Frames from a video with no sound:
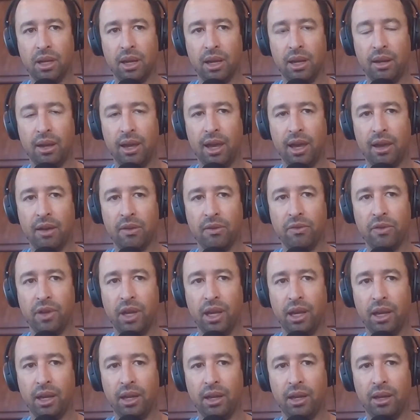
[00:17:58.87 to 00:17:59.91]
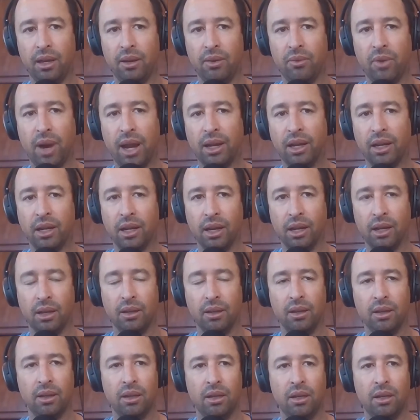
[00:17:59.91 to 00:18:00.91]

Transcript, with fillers: that have a reckoning